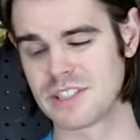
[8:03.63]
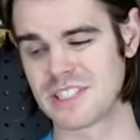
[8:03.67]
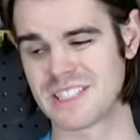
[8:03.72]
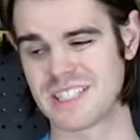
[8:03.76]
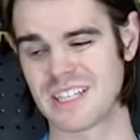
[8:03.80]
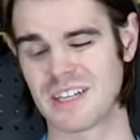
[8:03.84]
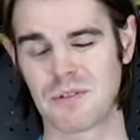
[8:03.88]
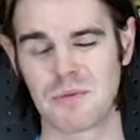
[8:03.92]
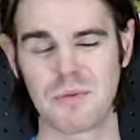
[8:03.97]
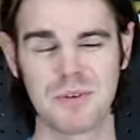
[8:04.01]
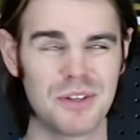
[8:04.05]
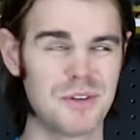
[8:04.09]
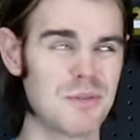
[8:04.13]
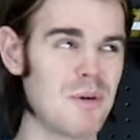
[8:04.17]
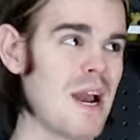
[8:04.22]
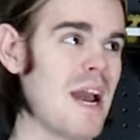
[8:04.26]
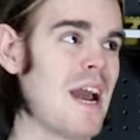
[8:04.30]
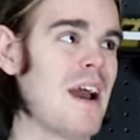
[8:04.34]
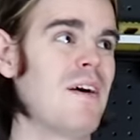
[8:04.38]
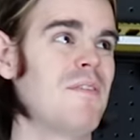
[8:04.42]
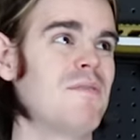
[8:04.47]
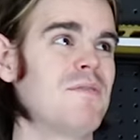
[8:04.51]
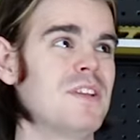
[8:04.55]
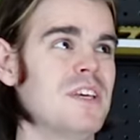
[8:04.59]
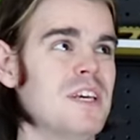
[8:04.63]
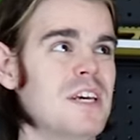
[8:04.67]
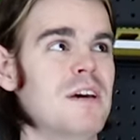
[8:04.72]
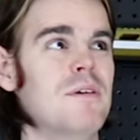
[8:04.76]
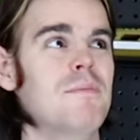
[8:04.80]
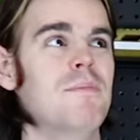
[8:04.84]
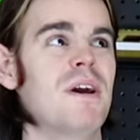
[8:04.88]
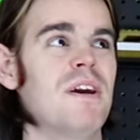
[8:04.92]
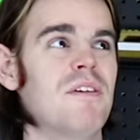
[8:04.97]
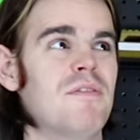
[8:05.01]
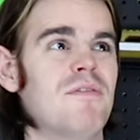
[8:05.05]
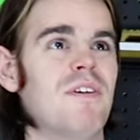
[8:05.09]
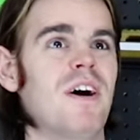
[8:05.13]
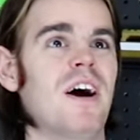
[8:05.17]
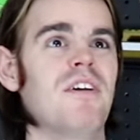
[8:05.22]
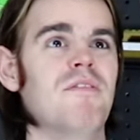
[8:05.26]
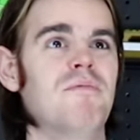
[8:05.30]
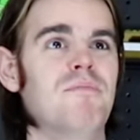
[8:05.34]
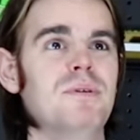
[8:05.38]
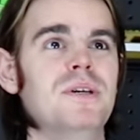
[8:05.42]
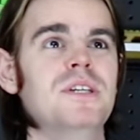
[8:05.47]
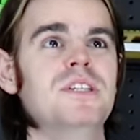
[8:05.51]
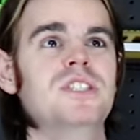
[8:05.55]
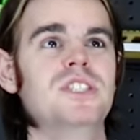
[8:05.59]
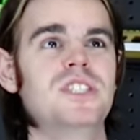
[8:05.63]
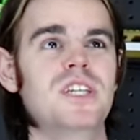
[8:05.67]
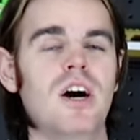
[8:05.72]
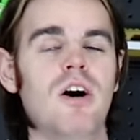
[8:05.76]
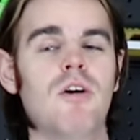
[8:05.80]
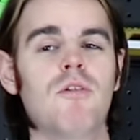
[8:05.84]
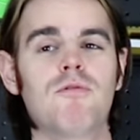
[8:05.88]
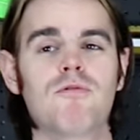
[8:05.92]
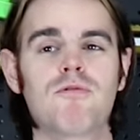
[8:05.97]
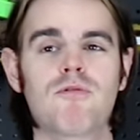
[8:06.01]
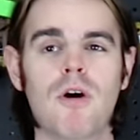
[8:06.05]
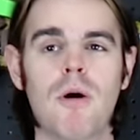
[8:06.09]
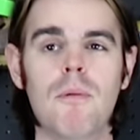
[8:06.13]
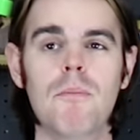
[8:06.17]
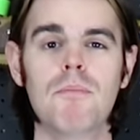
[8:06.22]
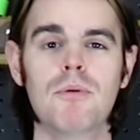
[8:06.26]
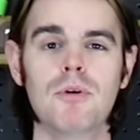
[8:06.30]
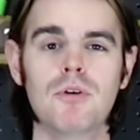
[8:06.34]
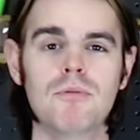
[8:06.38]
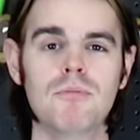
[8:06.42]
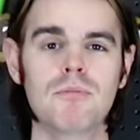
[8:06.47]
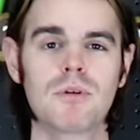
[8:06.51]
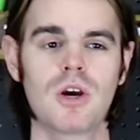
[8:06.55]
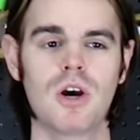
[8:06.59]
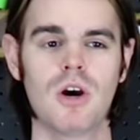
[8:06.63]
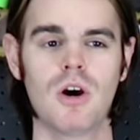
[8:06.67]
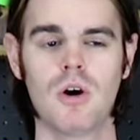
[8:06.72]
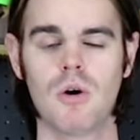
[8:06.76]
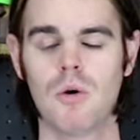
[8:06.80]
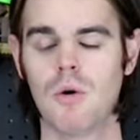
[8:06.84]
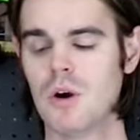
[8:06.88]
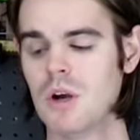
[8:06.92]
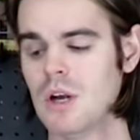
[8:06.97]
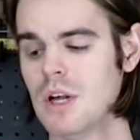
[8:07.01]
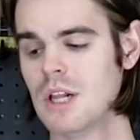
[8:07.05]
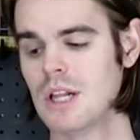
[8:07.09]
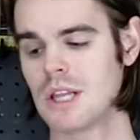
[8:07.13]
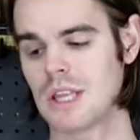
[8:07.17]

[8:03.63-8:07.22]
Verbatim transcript: just like when you have the M A five B shell from Boomco,